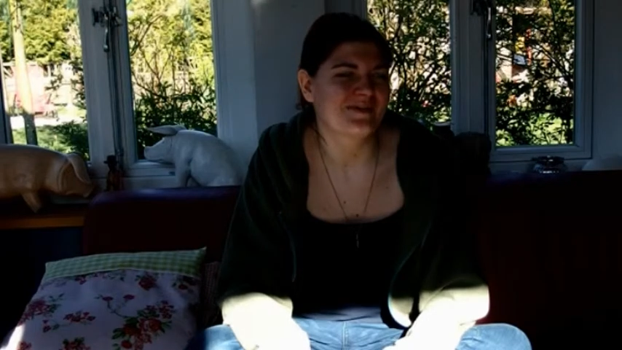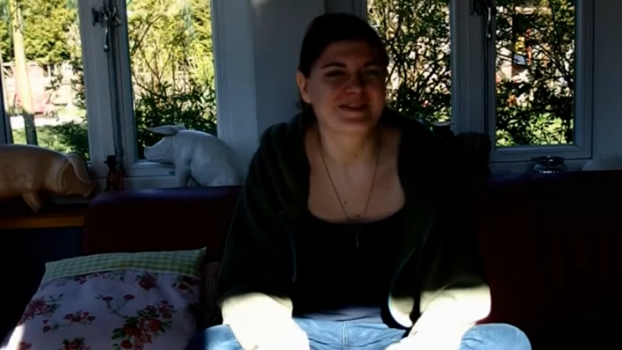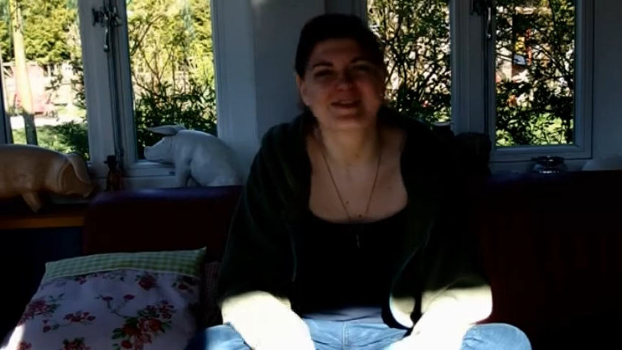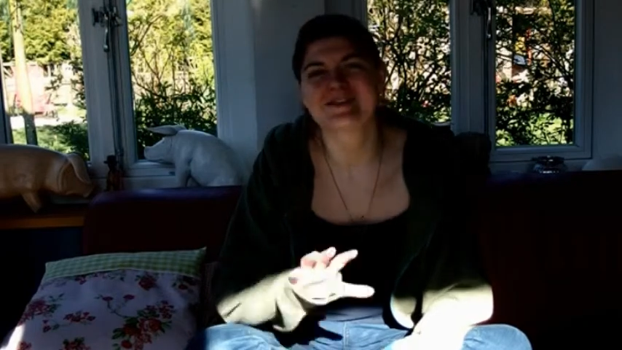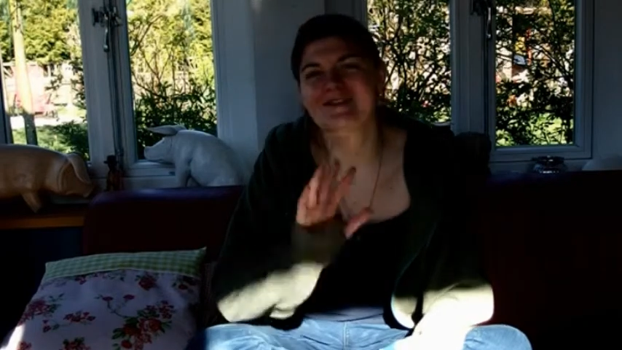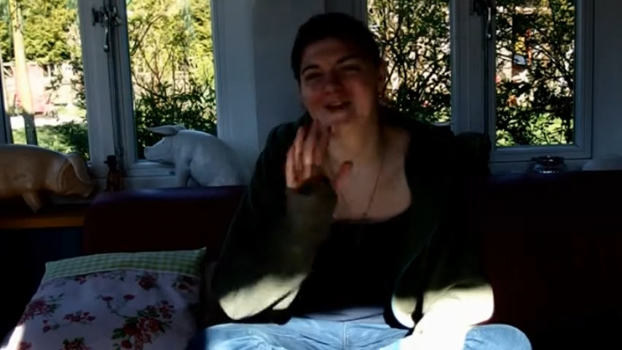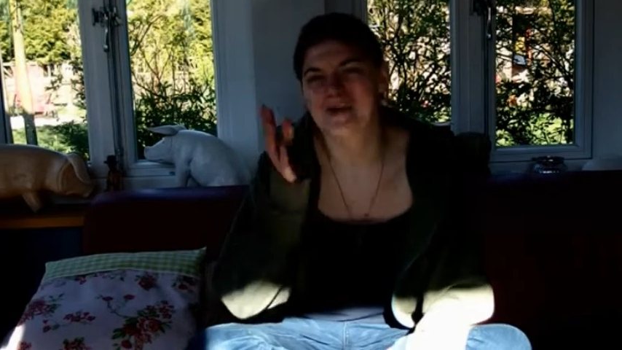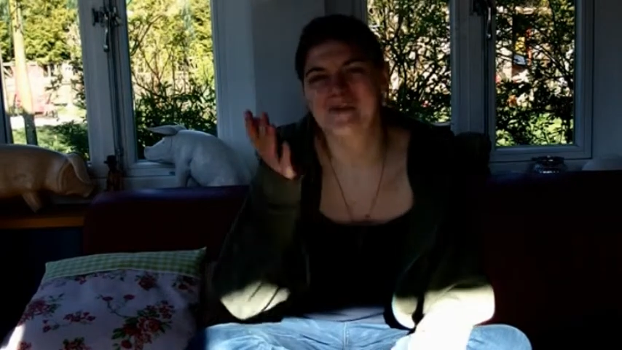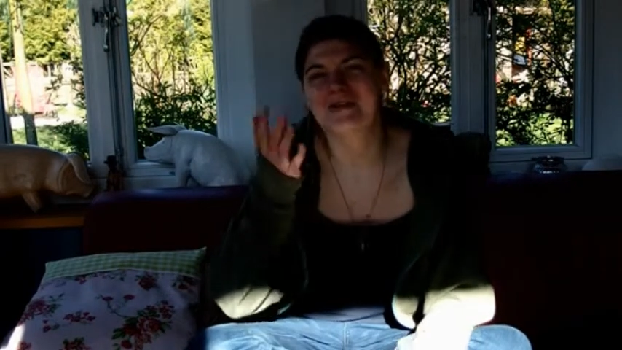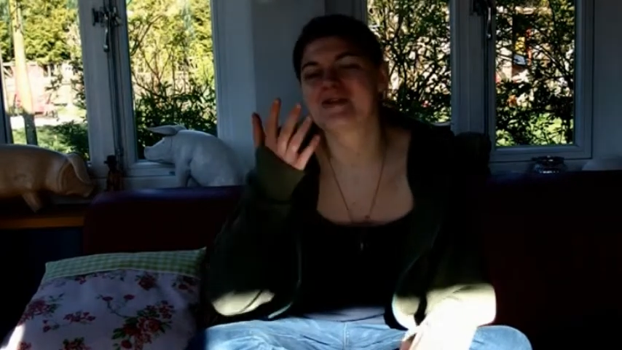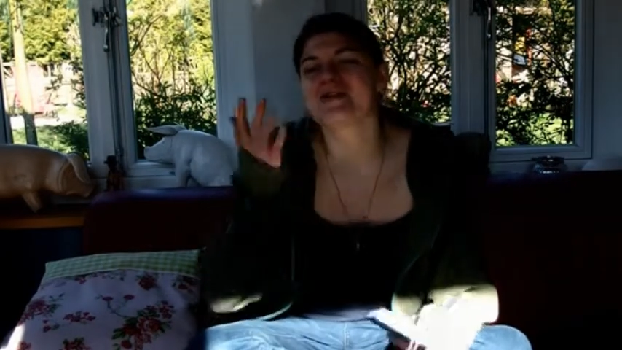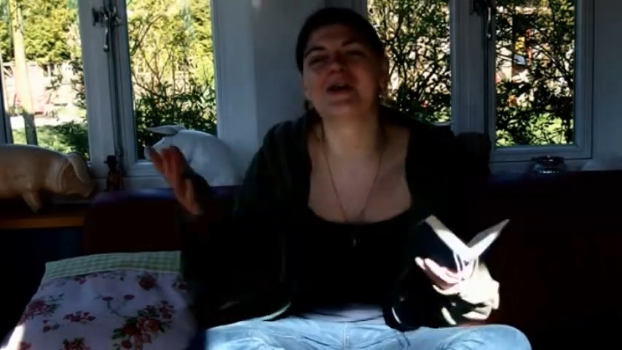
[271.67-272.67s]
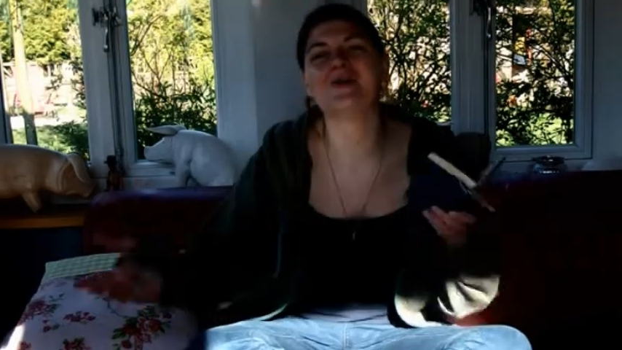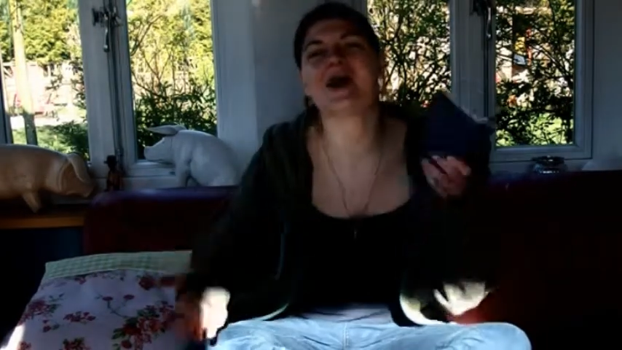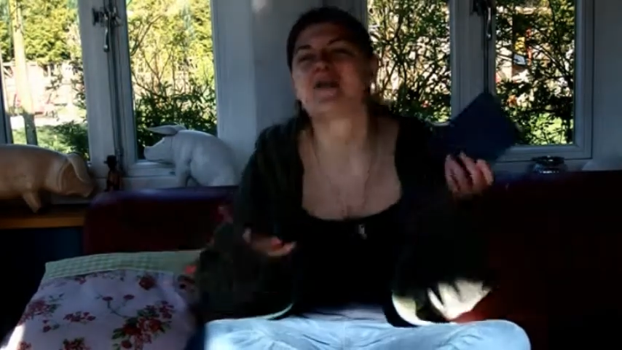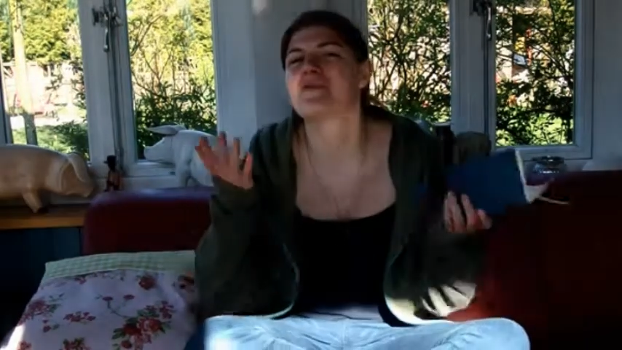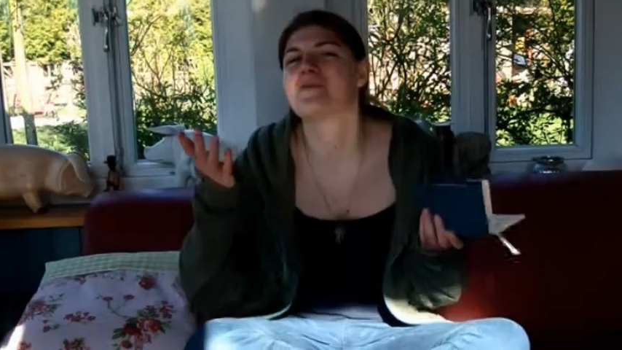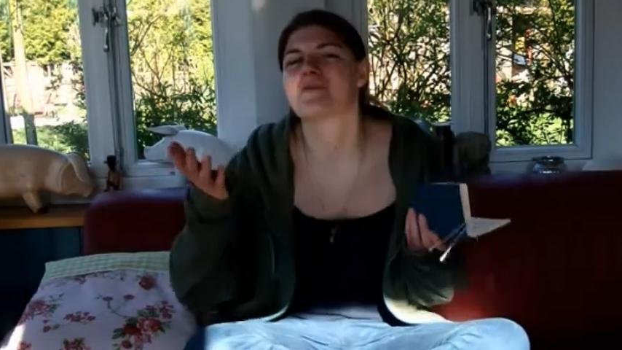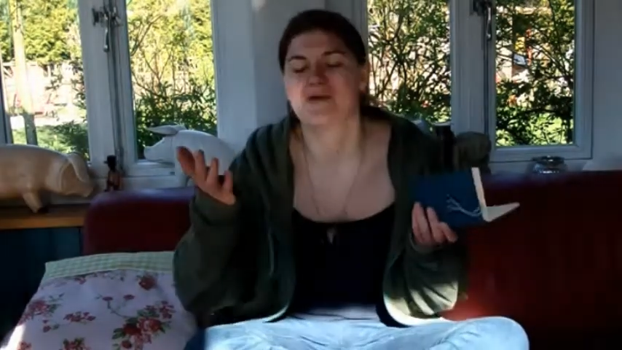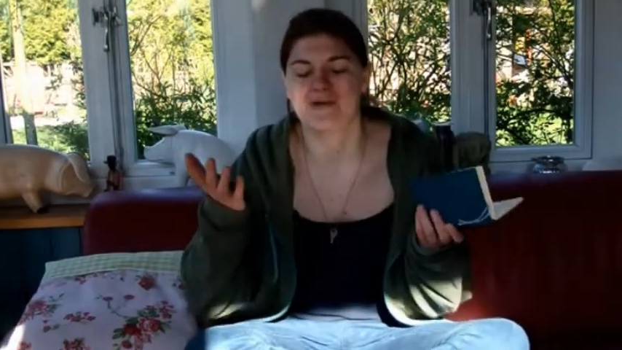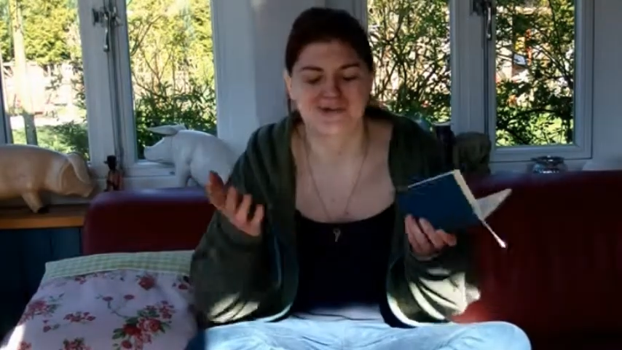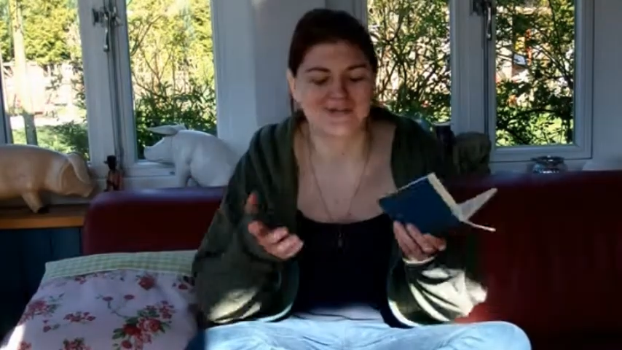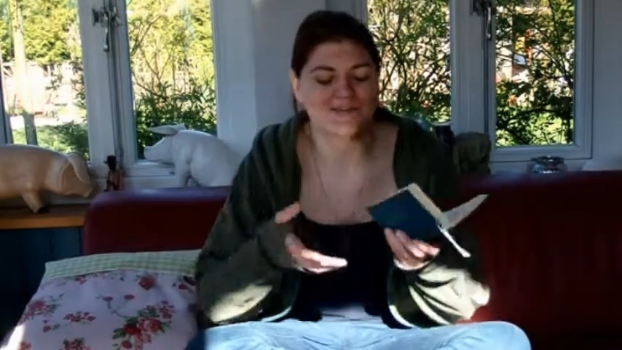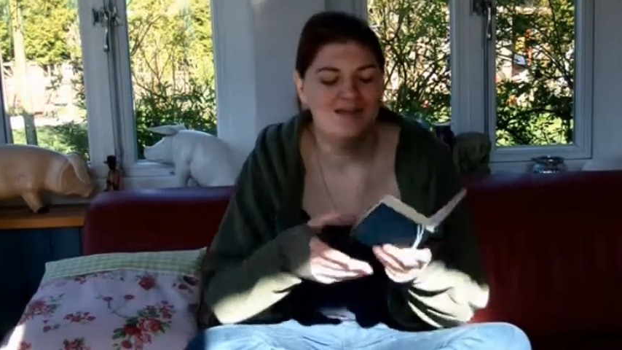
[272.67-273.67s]
but you know, you know how it
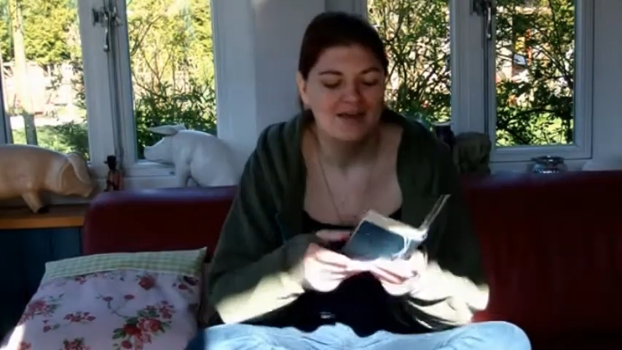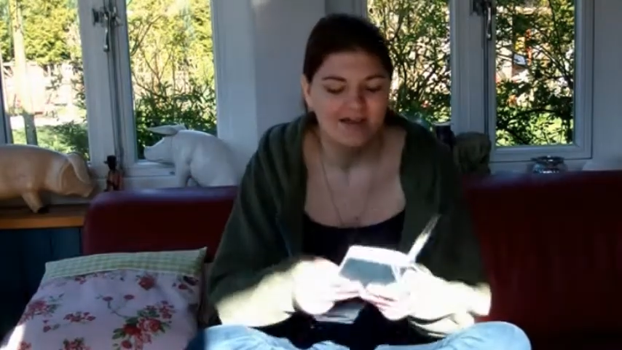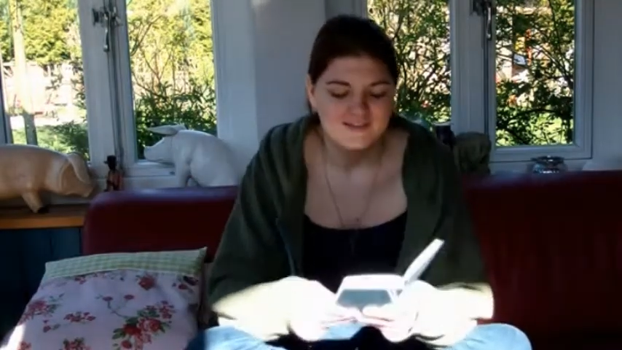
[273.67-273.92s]
works.